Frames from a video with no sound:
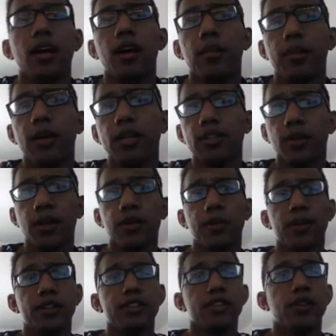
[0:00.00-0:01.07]
So anyway,
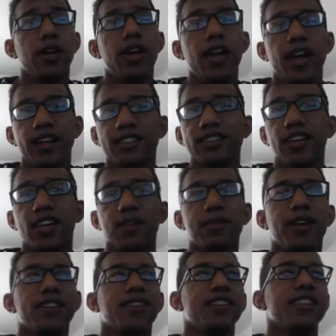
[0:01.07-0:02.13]
let's go ahead and talk
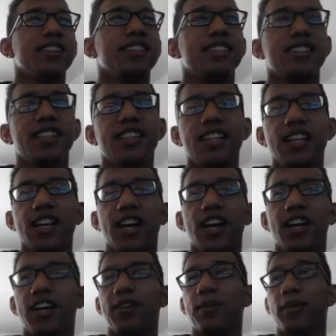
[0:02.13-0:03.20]
about the list.
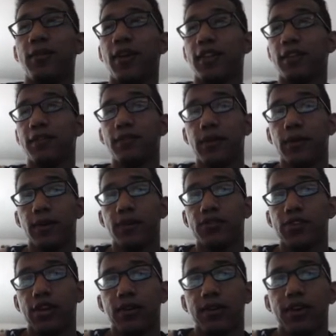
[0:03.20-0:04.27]
We've got the 4 of
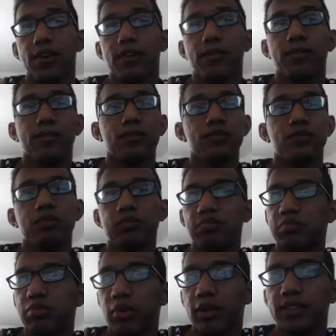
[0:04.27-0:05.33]
Sacred Elf,
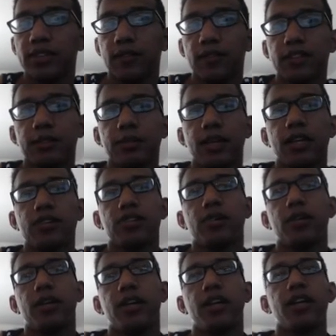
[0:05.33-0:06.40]
pretty
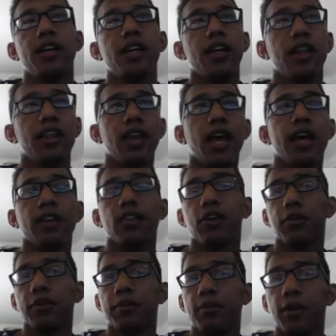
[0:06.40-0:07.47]
self-explanatory. That along
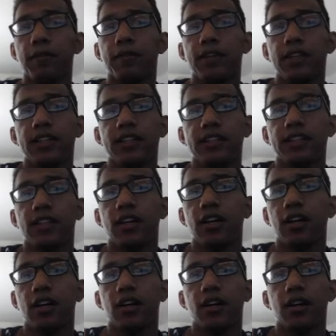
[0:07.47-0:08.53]
with Melfi's
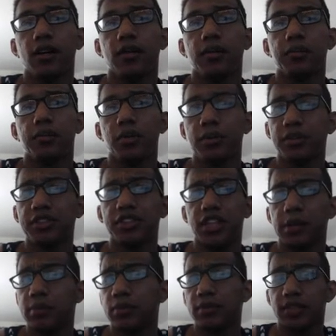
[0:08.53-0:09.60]
are pretty much
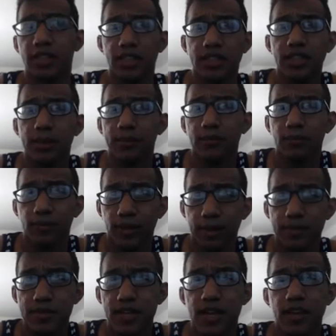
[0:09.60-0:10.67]
staples in any type of ramp deck.